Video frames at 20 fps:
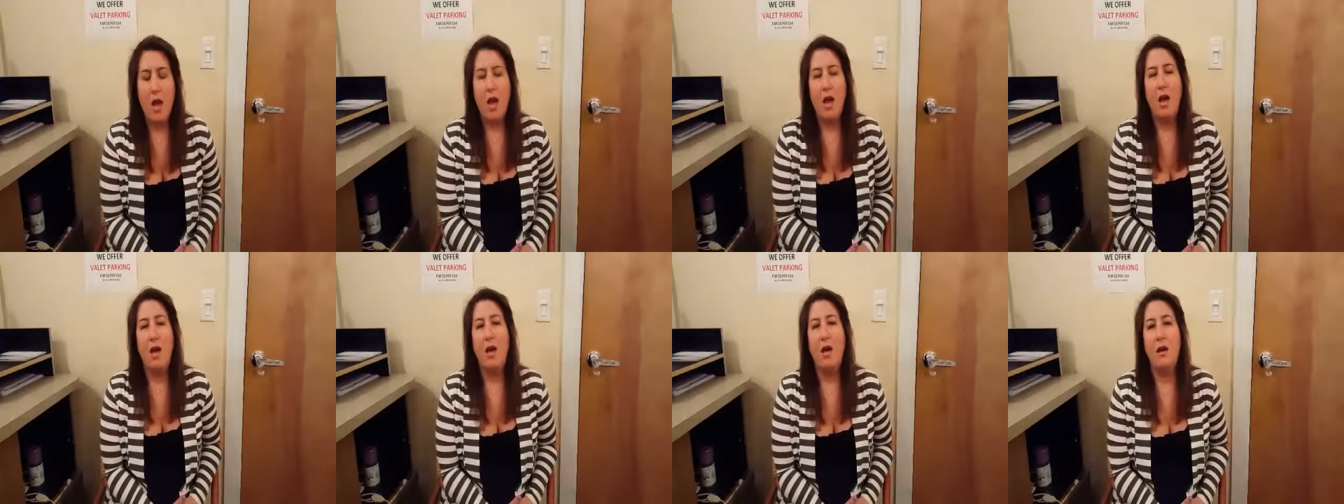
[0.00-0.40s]

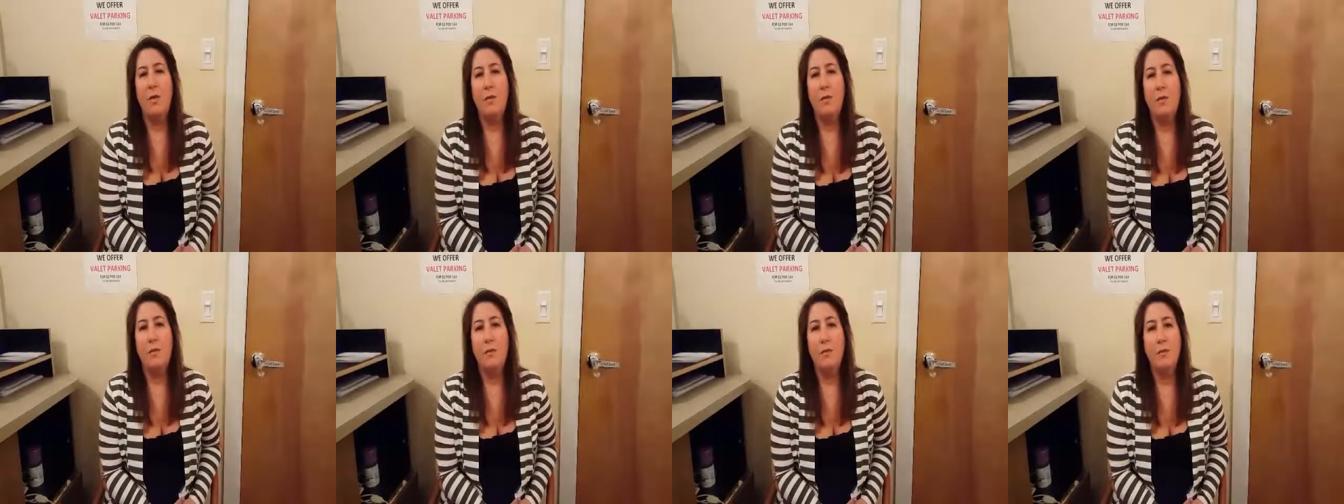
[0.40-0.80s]

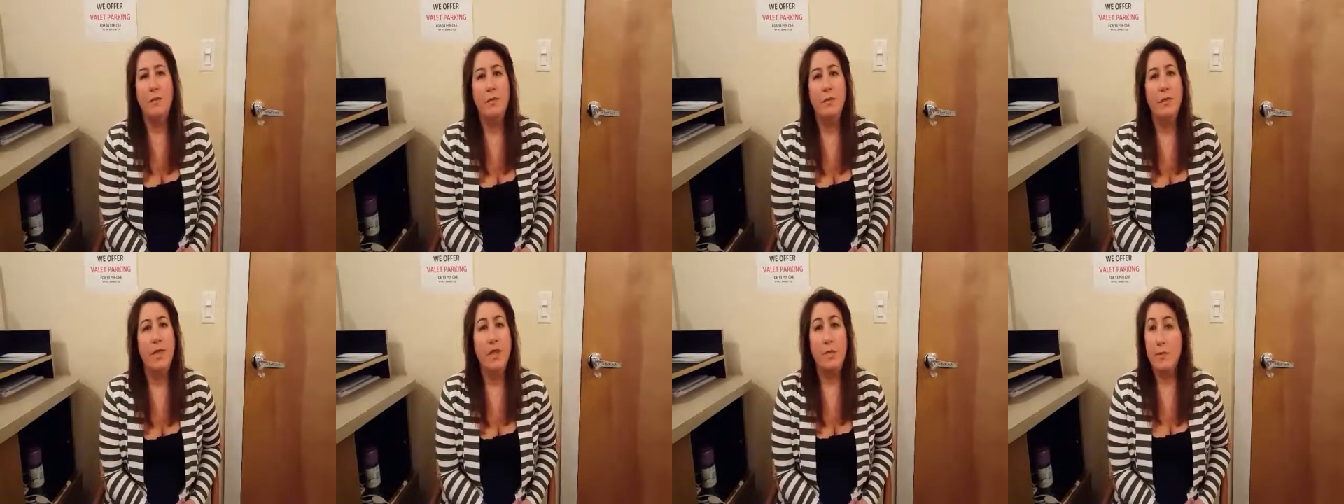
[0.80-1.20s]
Um,
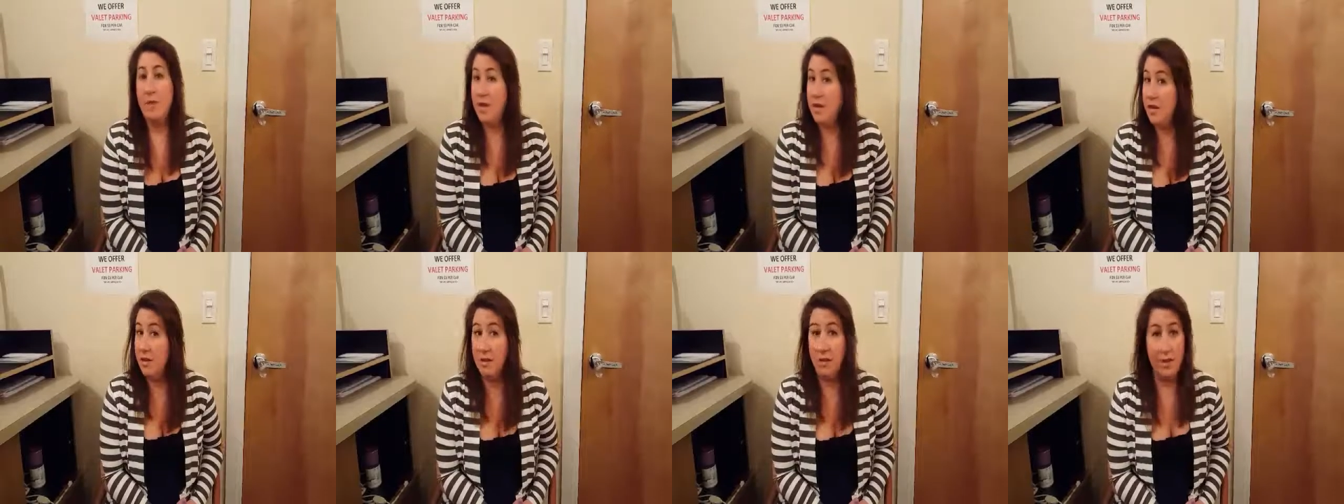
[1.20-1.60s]

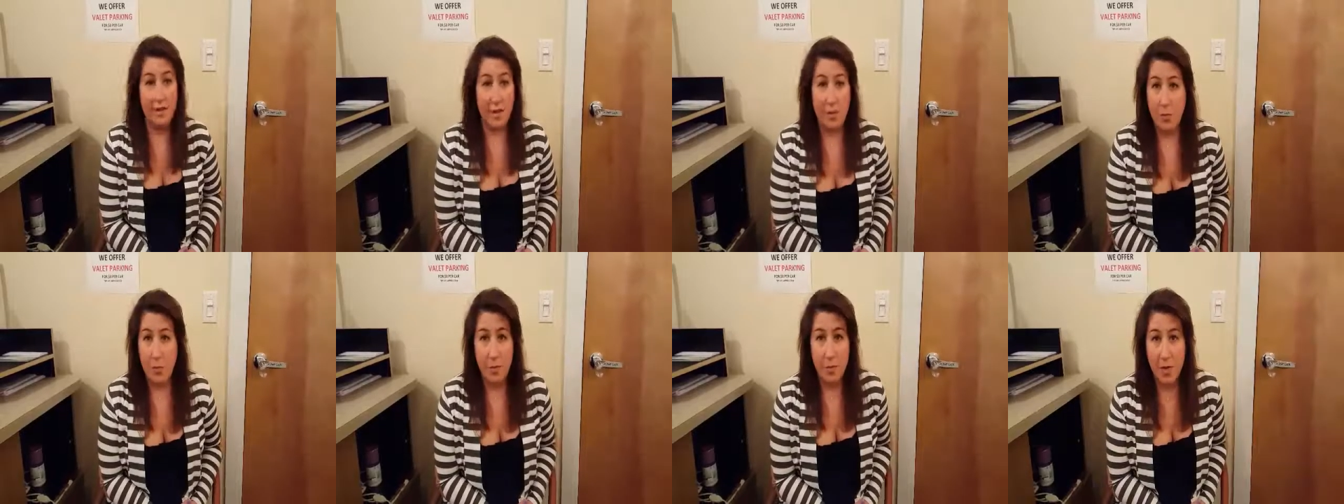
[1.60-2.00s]
immediately,
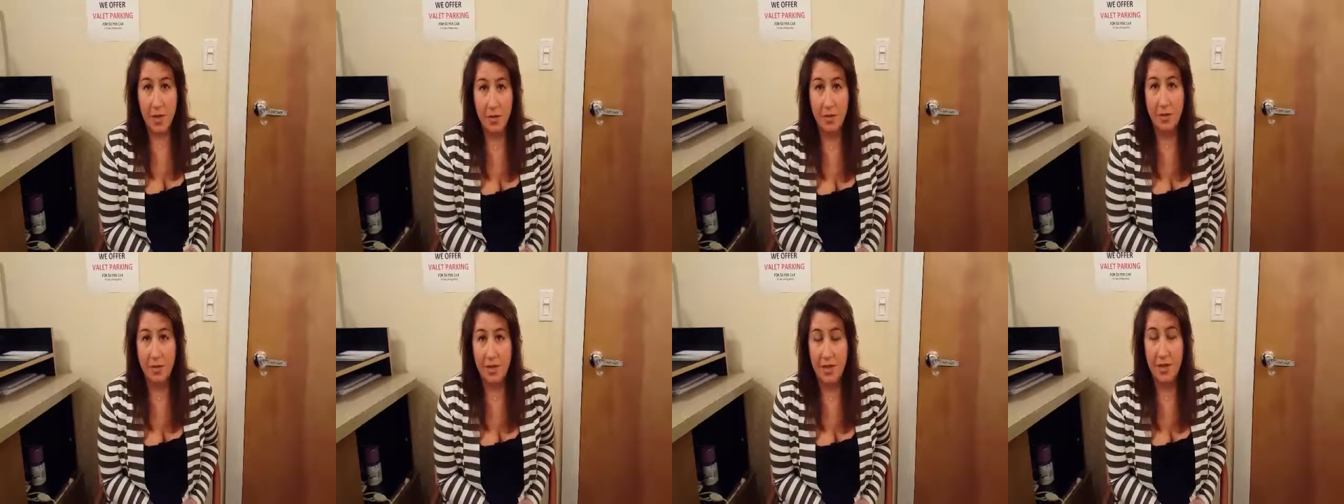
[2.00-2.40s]
they put me
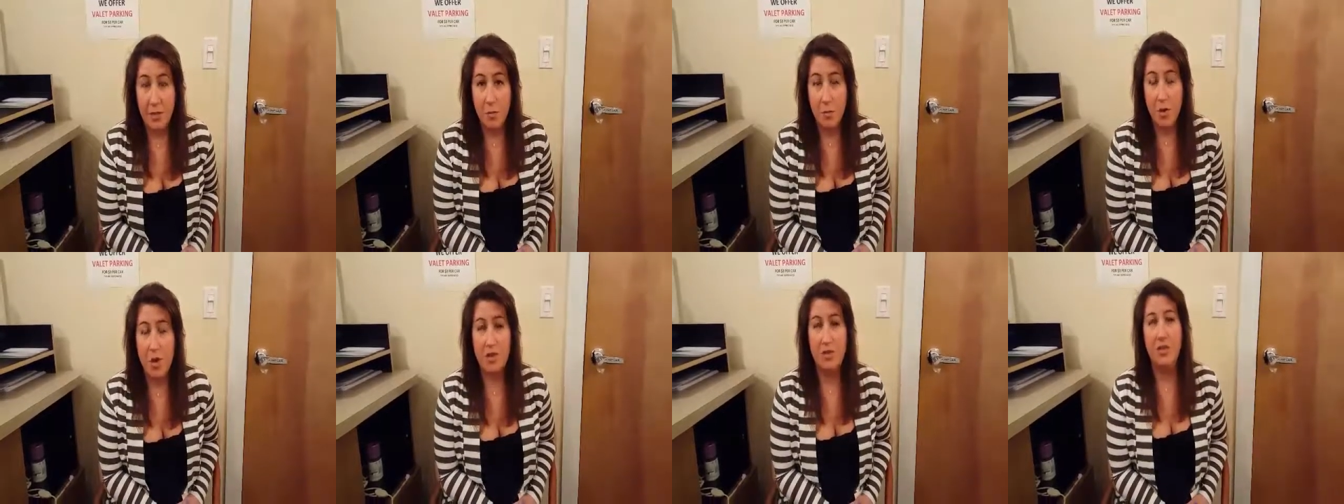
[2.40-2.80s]
on the
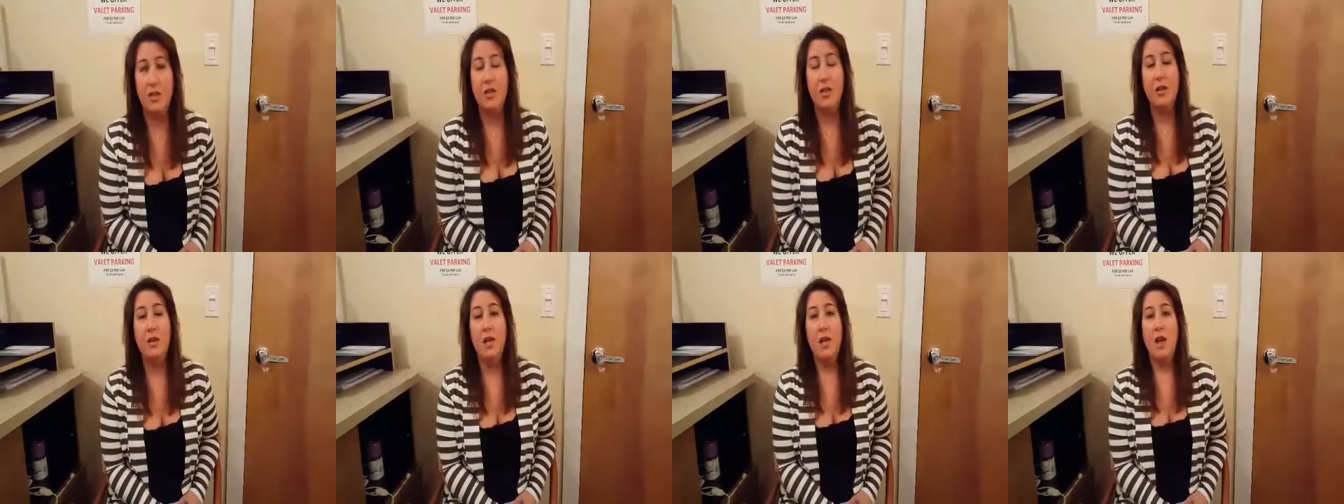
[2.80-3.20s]

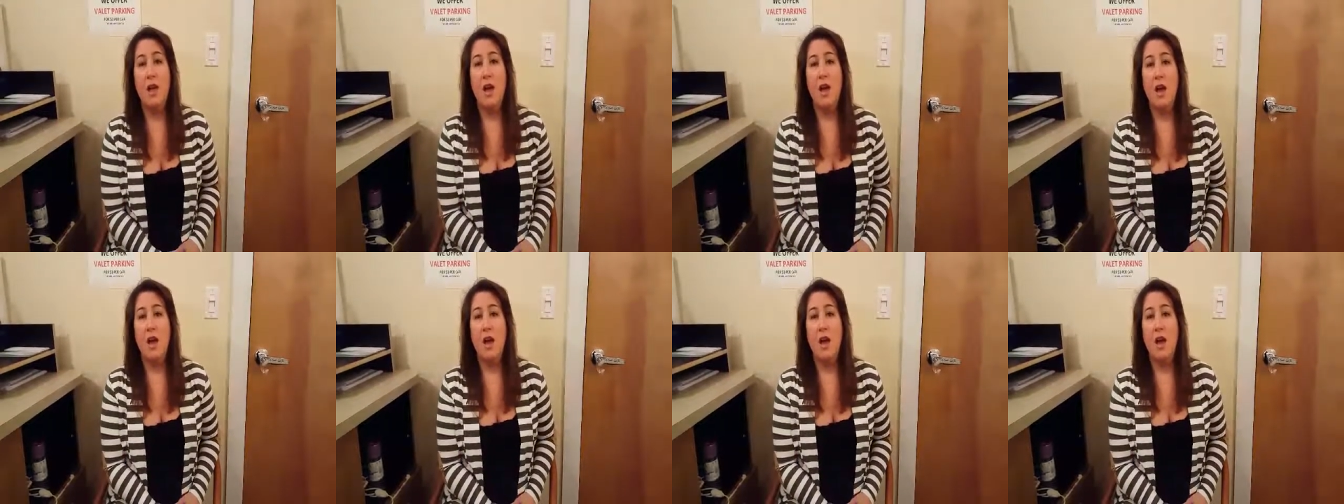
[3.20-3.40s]
decompression.